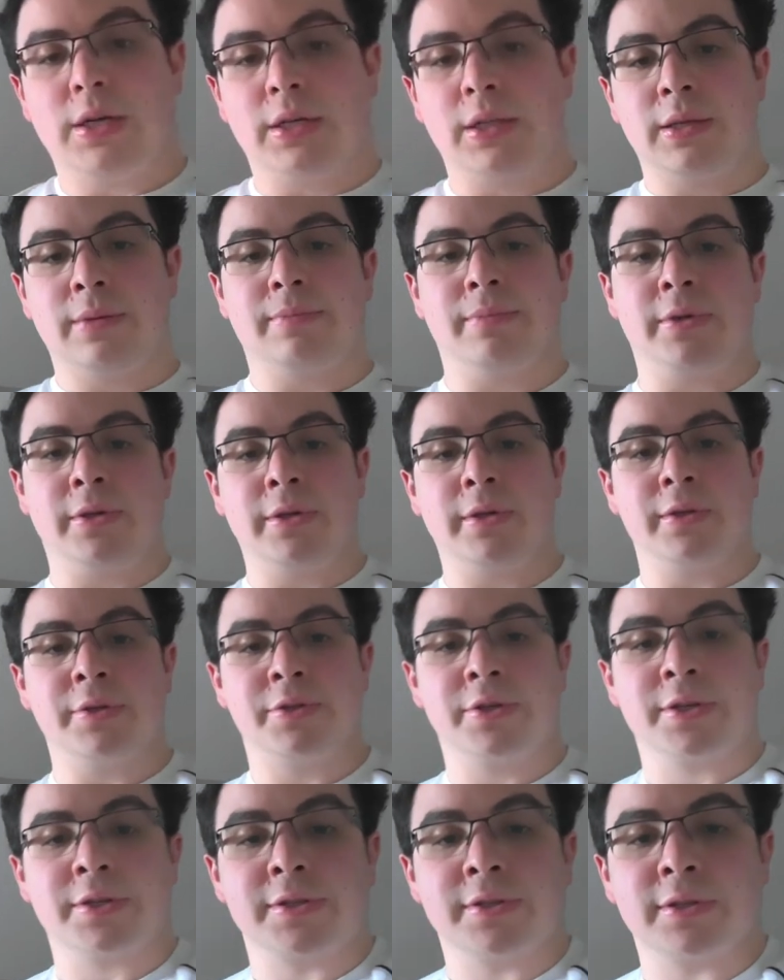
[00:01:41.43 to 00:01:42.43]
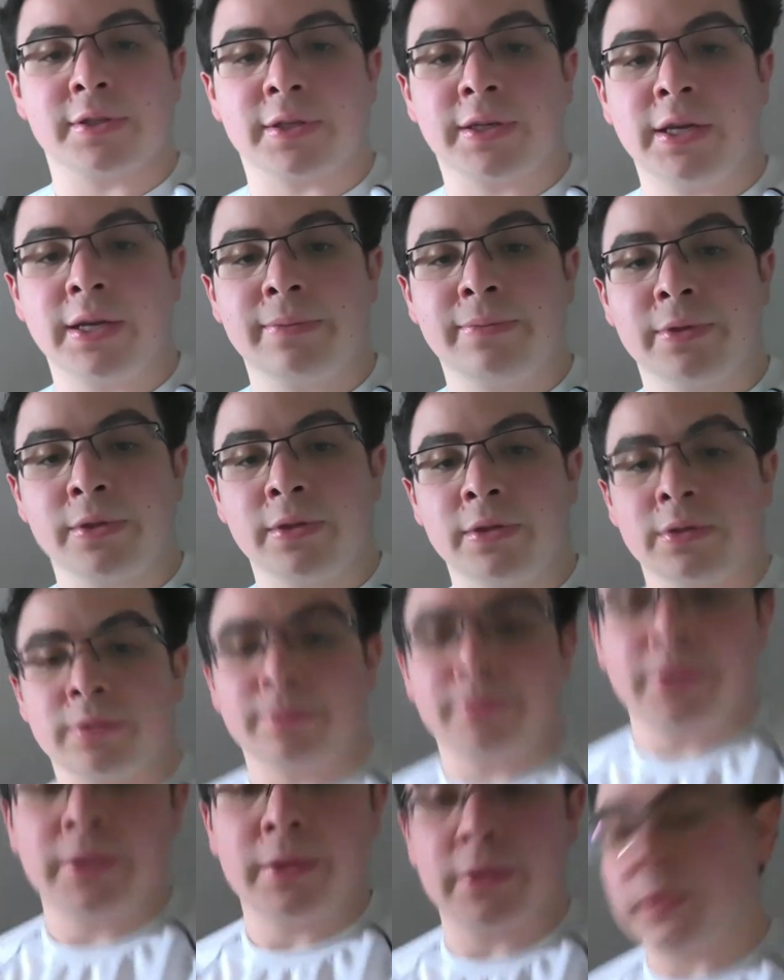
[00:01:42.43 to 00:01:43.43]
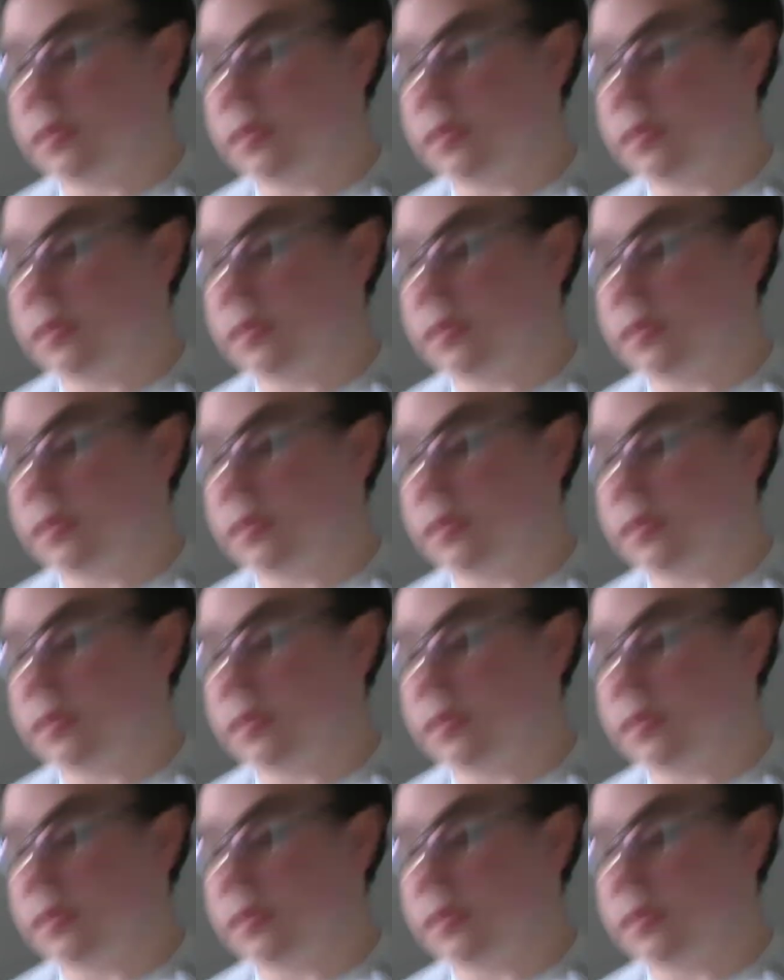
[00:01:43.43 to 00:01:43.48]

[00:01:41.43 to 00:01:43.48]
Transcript: Let me adjust the camera a little bit.